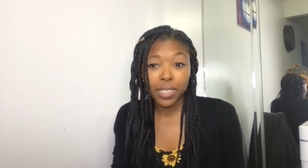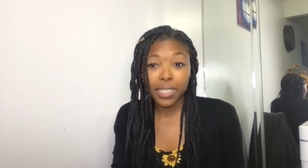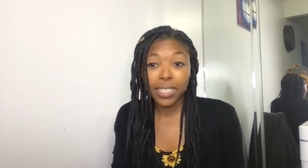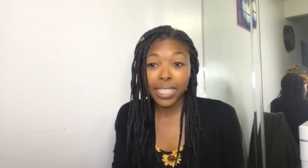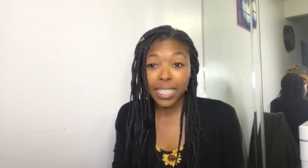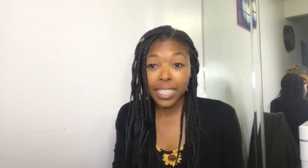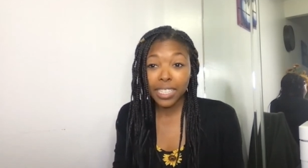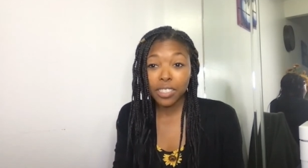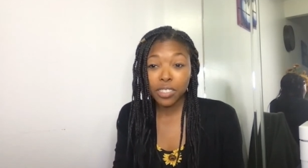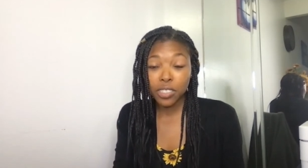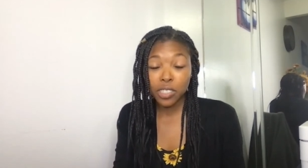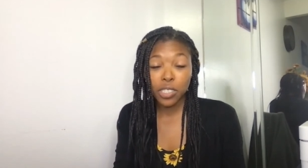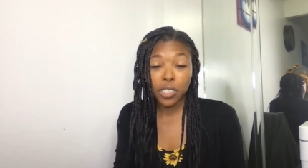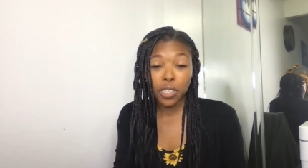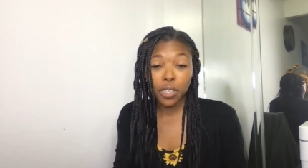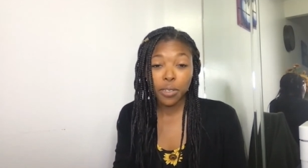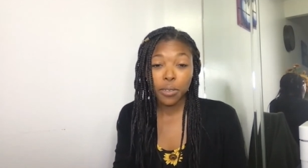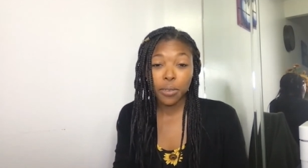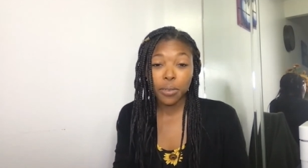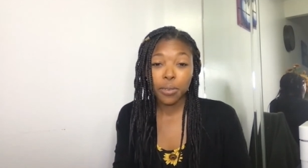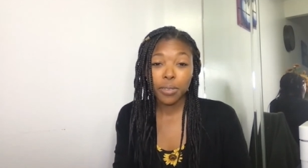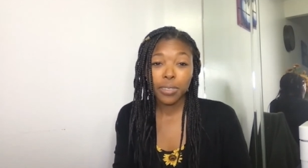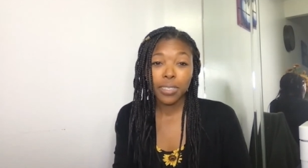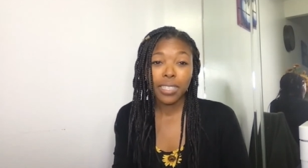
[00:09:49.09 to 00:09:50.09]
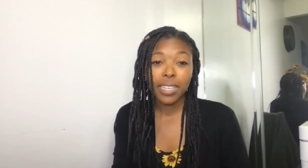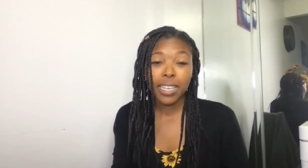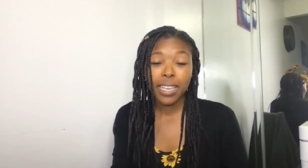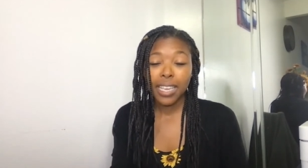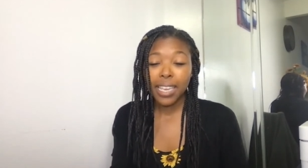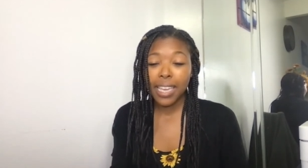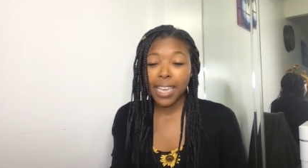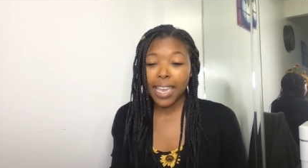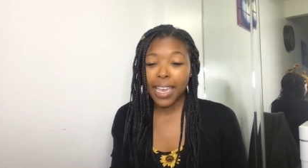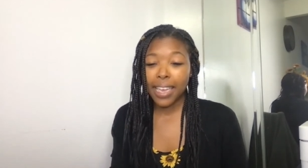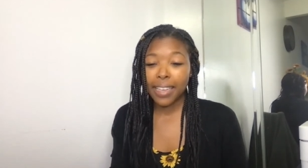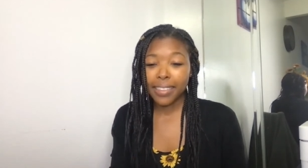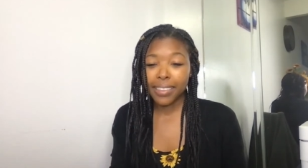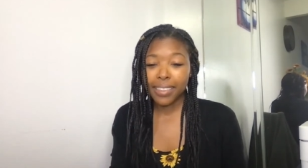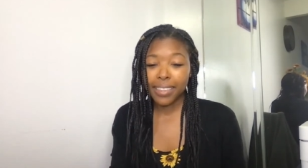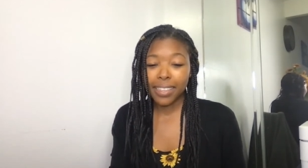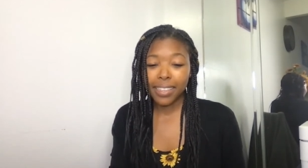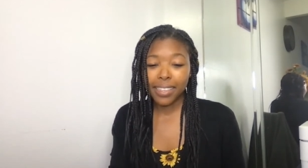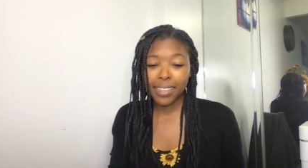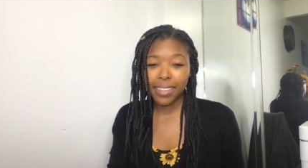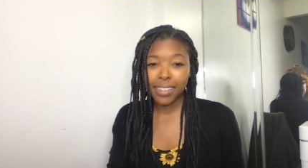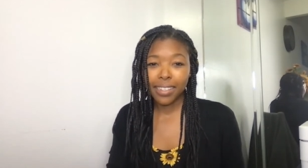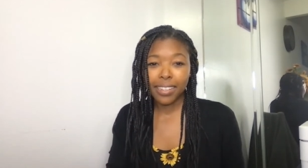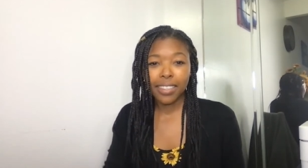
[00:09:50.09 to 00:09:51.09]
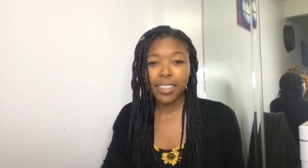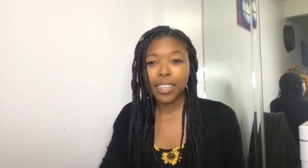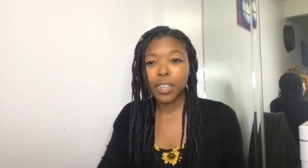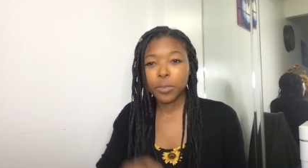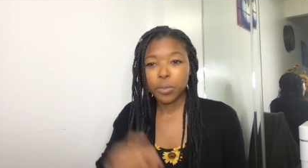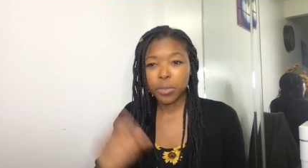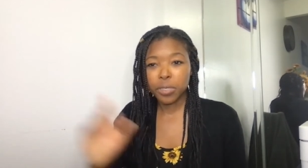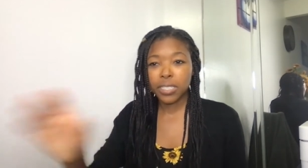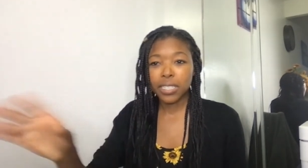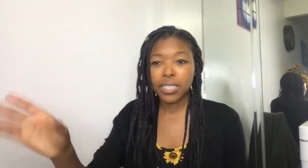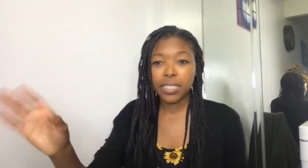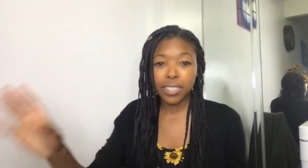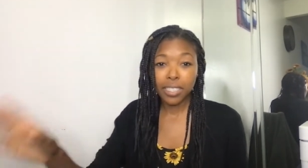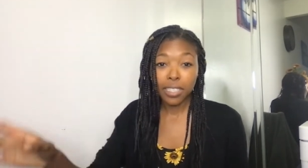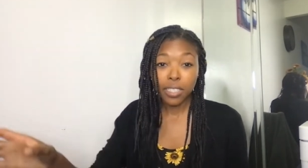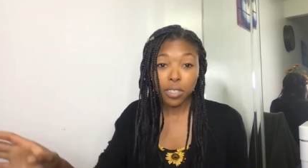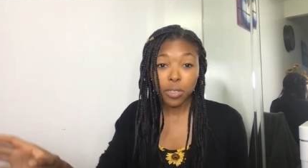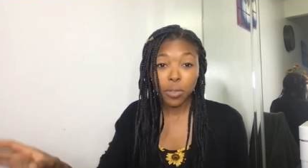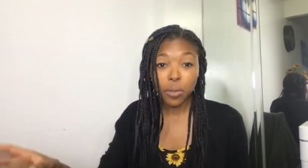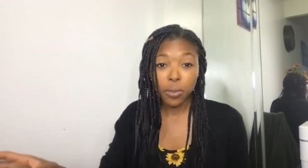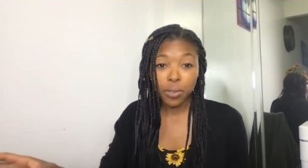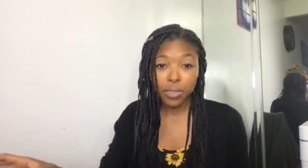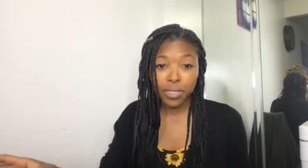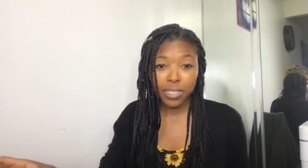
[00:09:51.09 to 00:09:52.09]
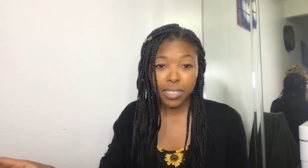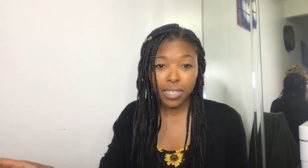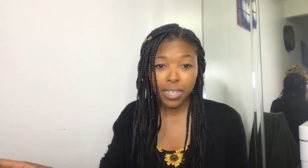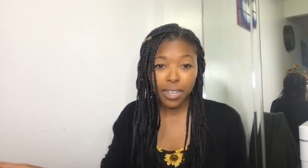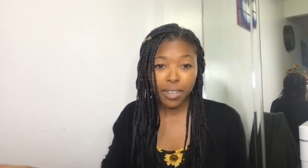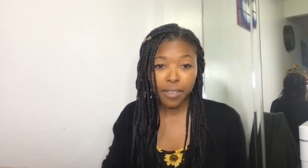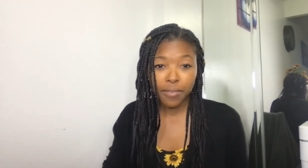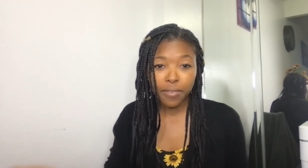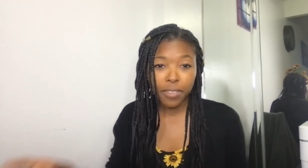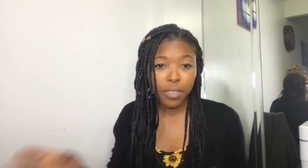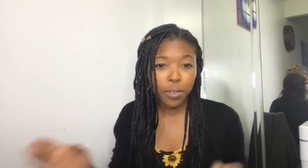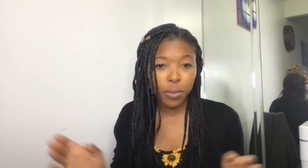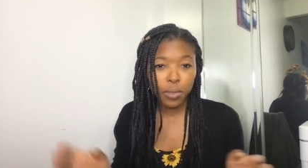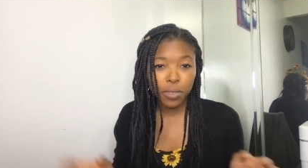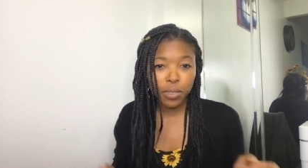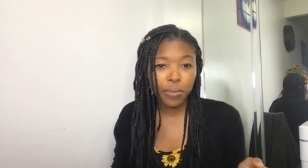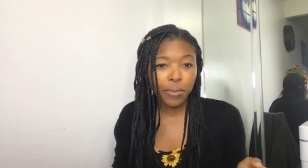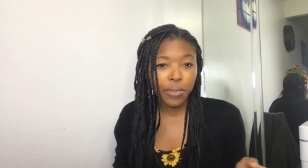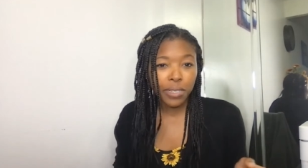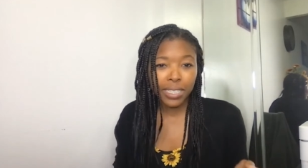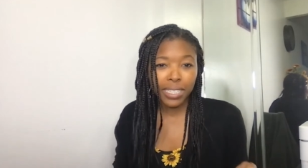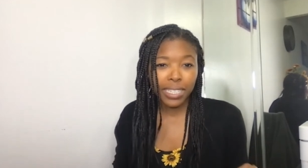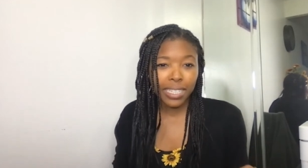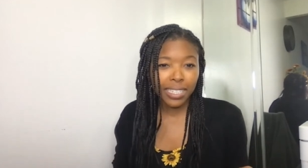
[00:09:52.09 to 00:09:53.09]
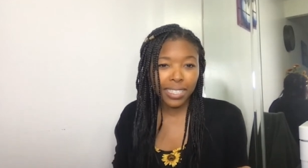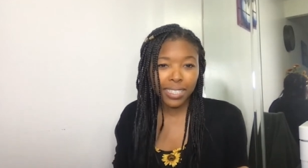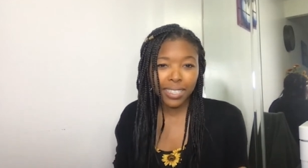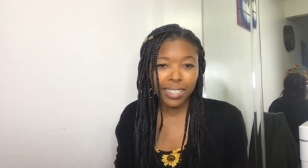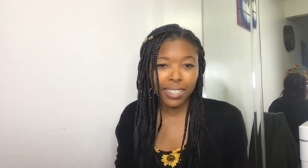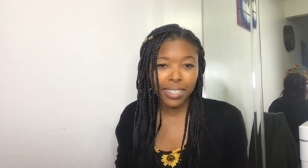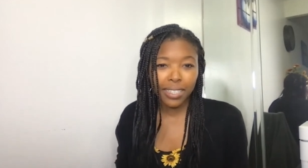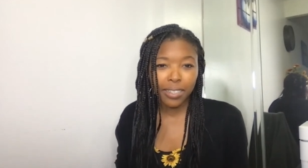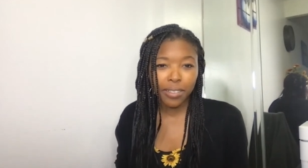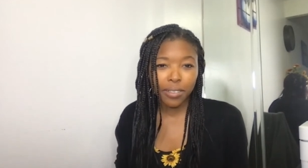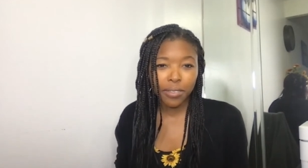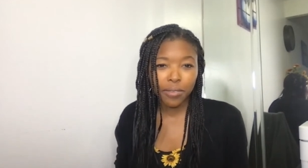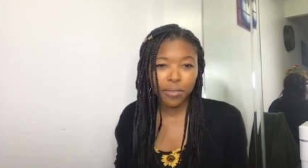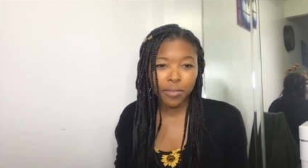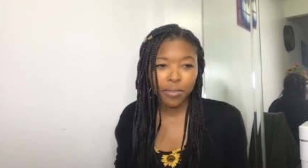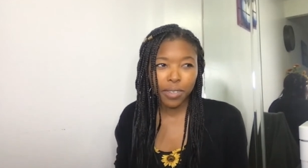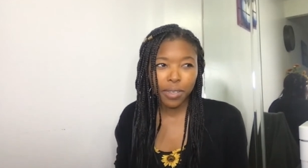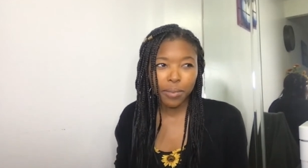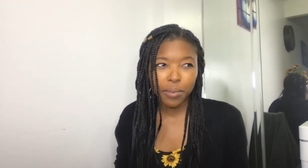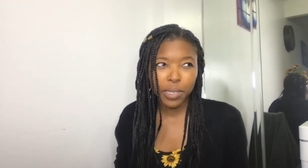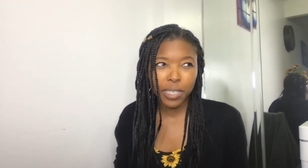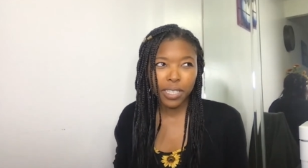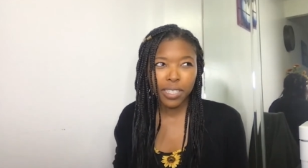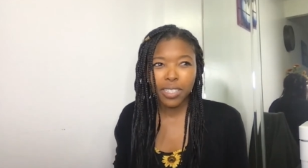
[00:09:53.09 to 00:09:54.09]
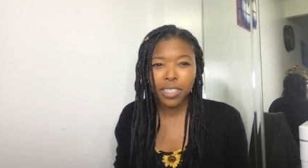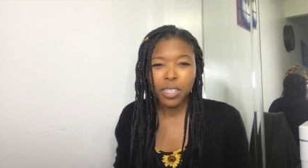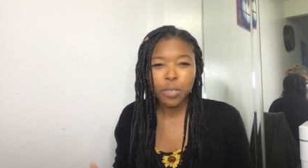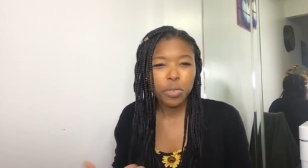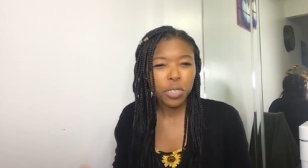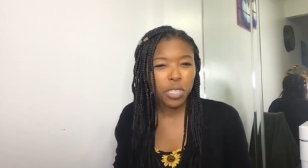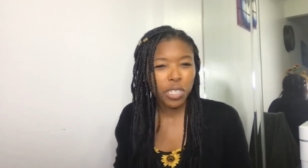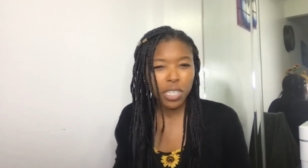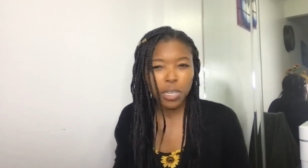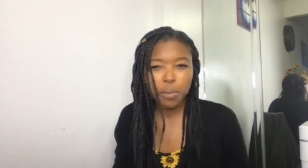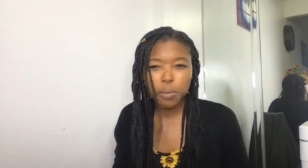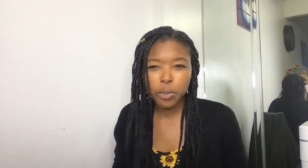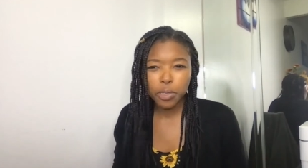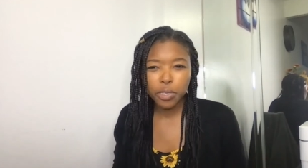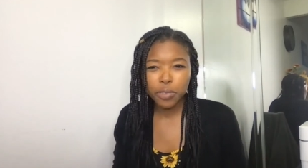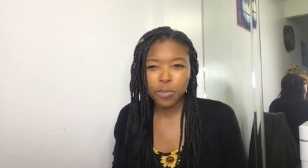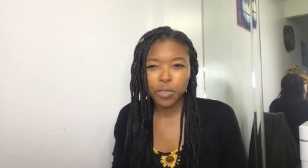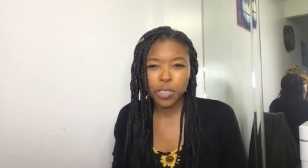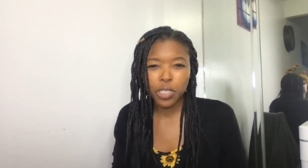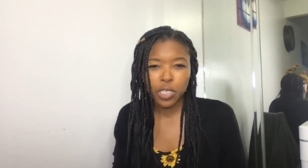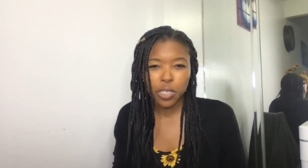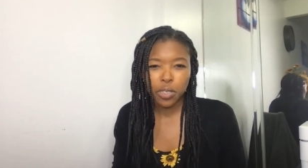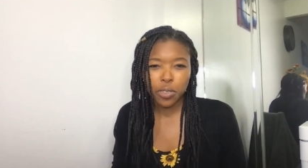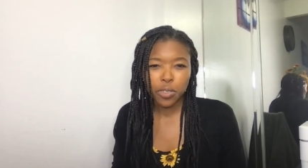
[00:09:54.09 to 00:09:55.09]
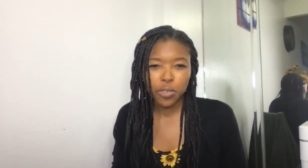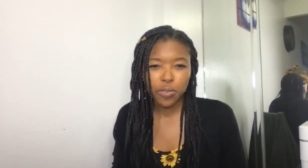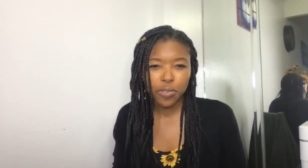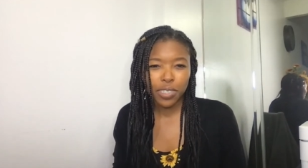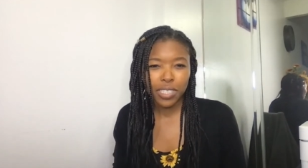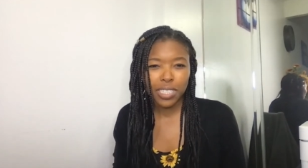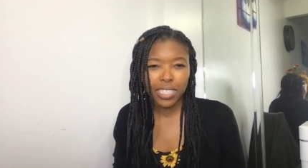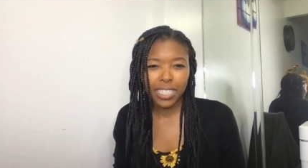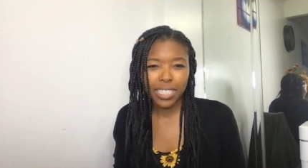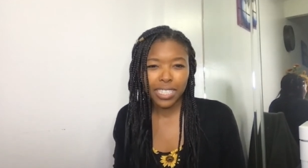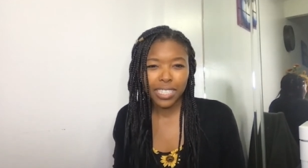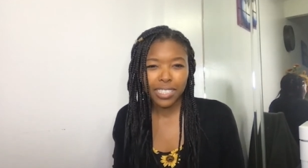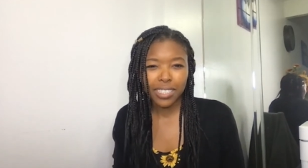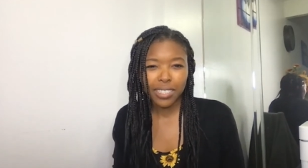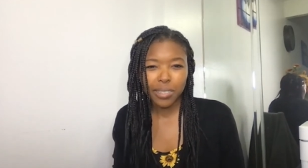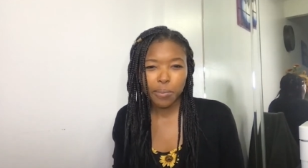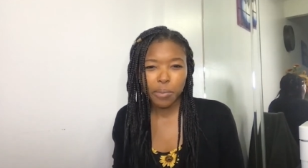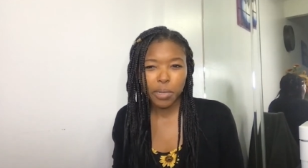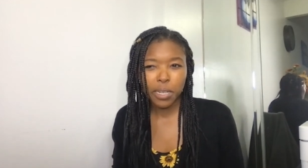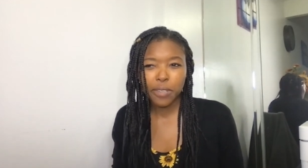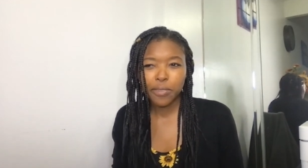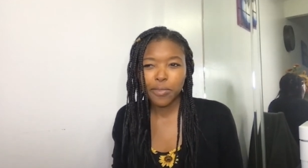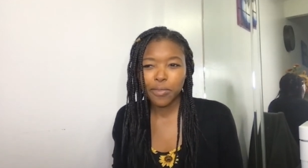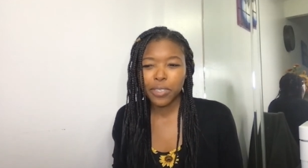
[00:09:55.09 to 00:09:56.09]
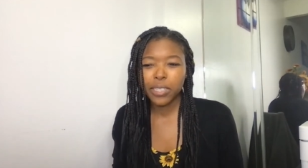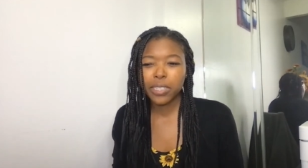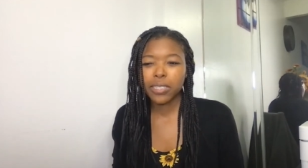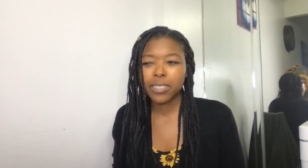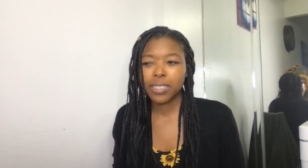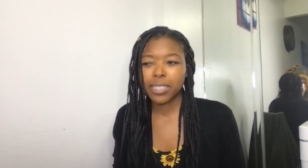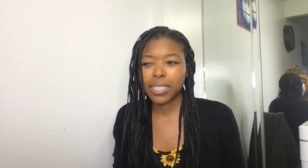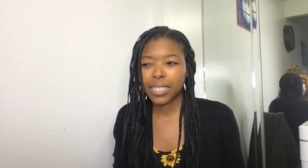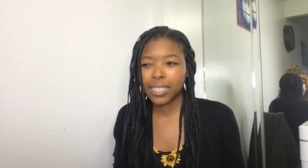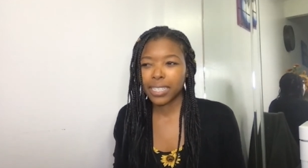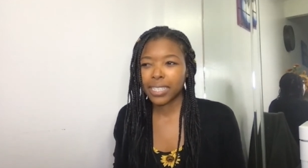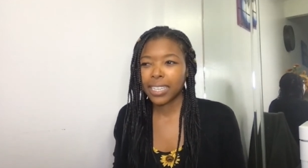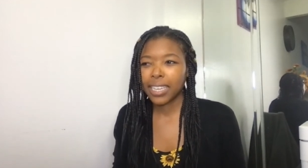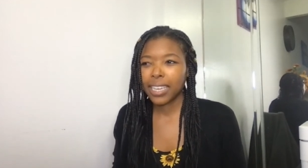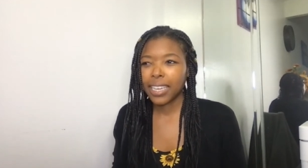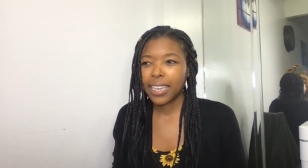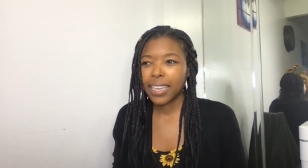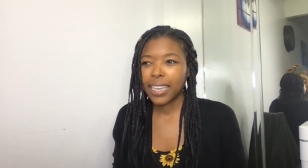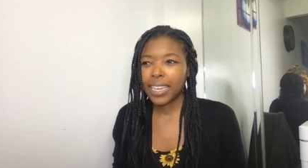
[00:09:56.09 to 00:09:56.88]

kids shows and then there was like the adult stuff there wasn't really anything i mean there was a couple different shows for teens but i feel like